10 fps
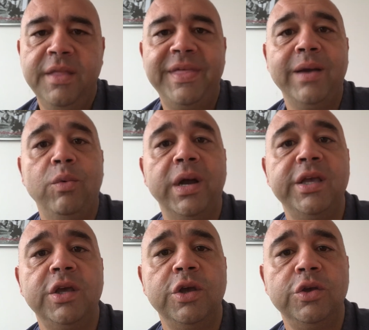That
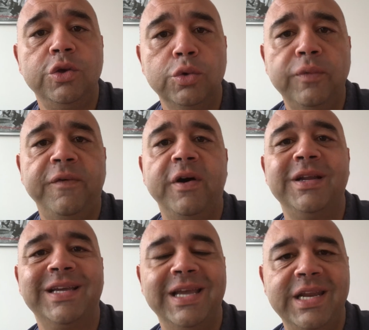way, you'll find
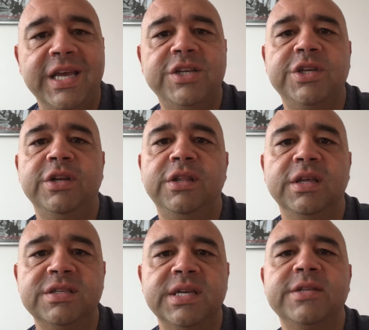a connection in
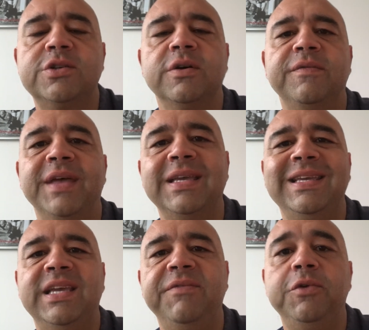the sense of they
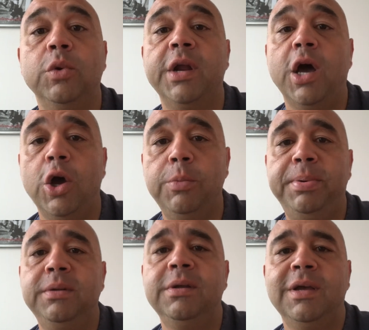can give you an
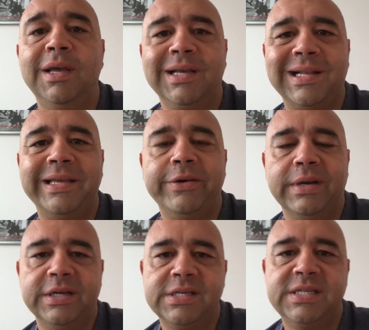open, clear
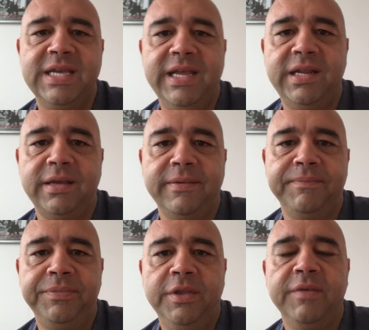understanding
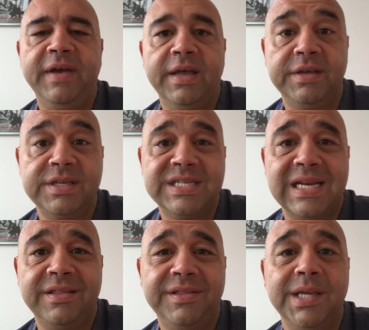of how these
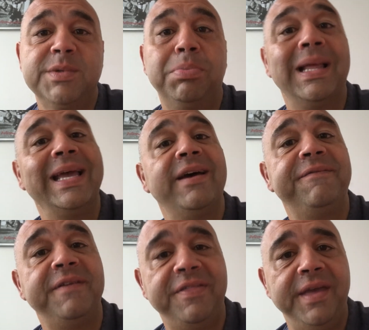talent themes play out
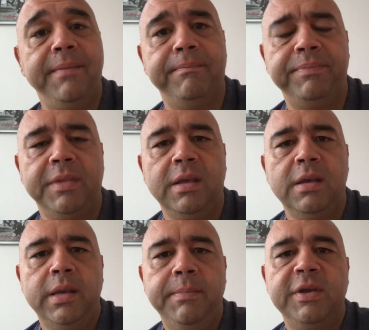for them.
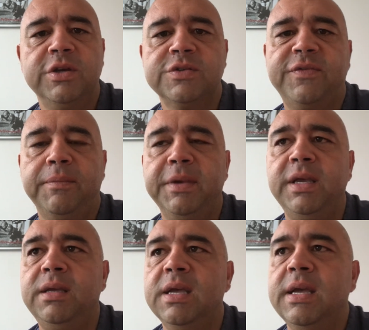Because for
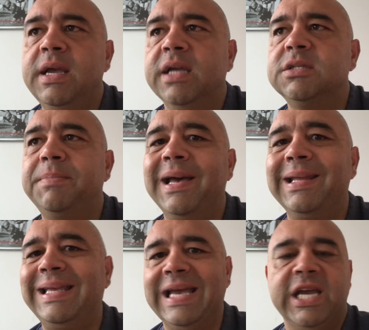me, it's about
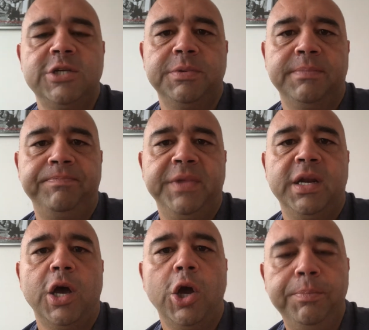engagement
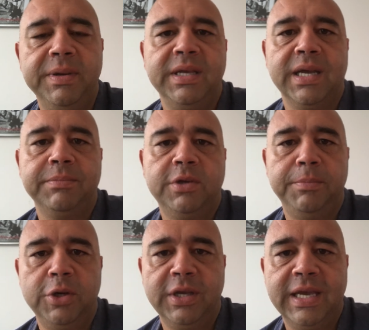and opening up
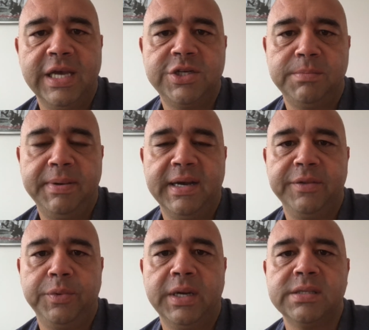communication
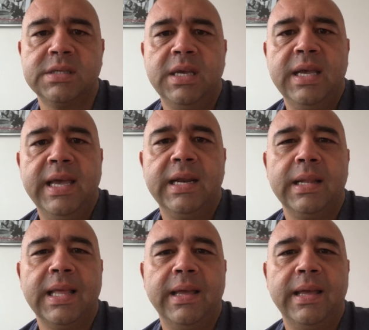pathways and